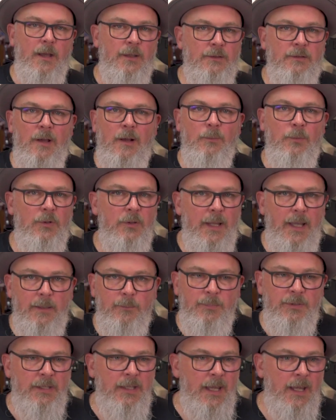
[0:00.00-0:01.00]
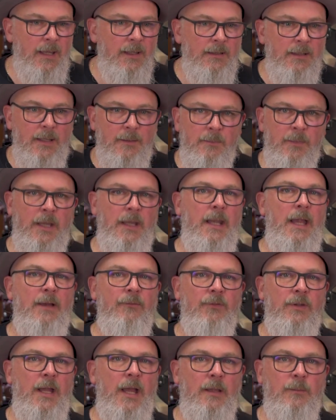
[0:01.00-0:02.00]
double IPA that might
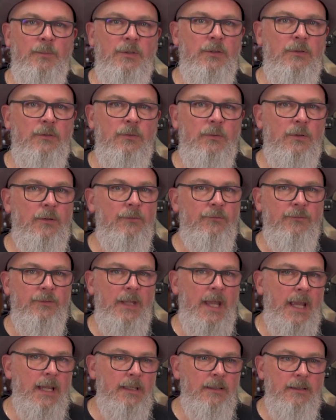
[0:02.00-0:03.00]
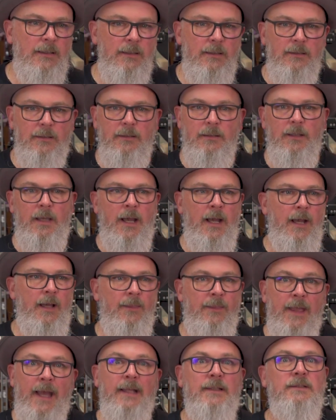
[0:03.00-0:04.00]
have an IBU of 90.
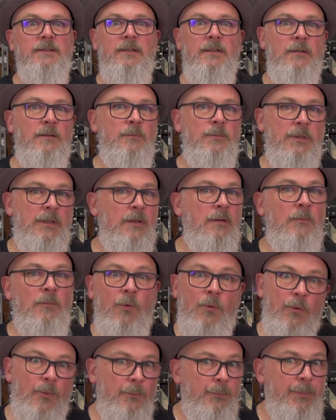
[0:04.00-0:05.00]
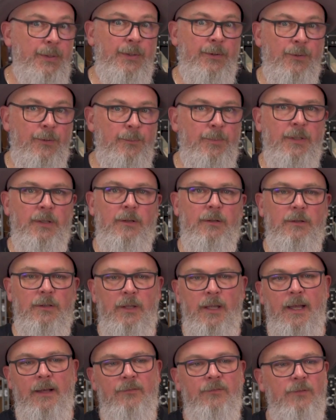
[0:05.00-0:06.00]
That's going to be a more bitter beer.
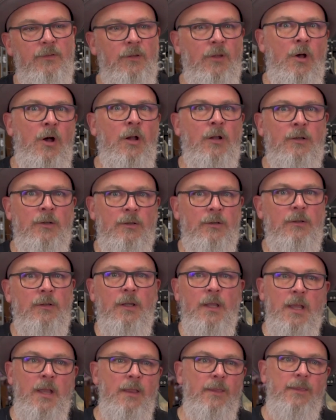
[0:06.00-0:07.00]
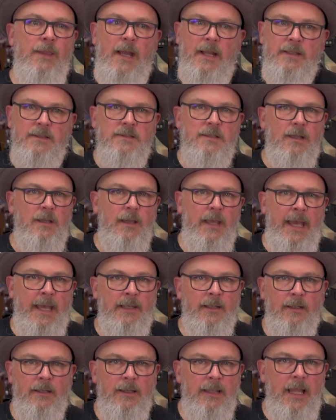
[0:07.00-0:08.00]
You have a lager that's
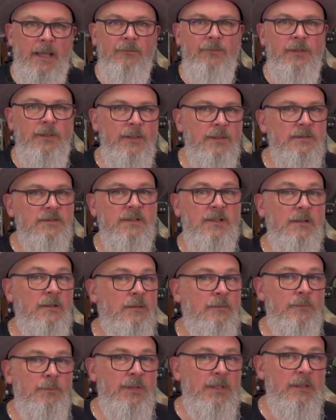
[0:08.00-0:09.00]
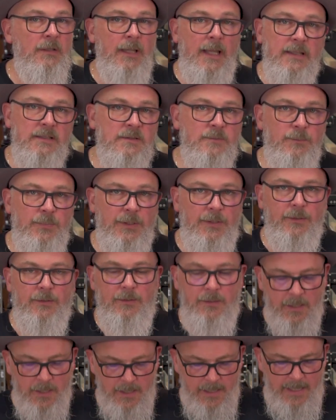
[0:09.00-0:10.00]
at 11, it's going to be less bitter.
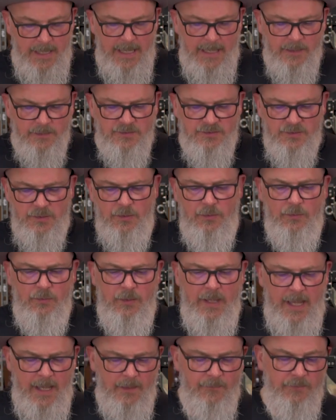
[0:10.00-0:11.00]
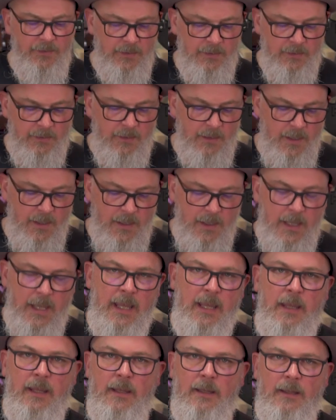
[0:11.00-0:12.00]
And so having
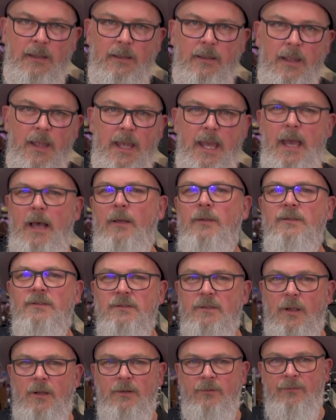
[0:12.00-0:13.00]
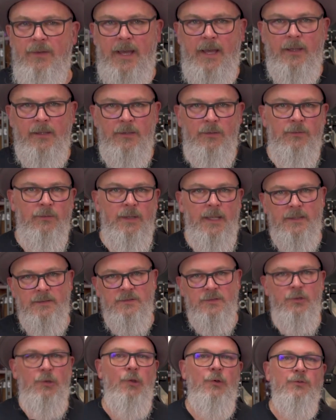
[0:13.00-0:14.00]
a L star value
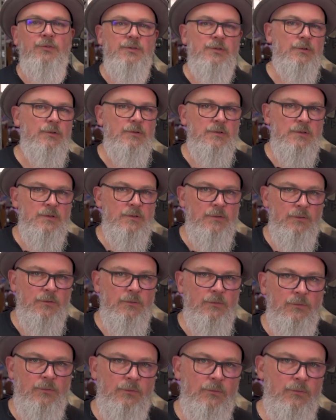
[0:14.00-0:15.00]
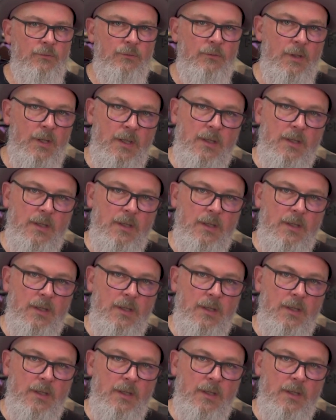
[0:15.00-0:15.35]
that's closer to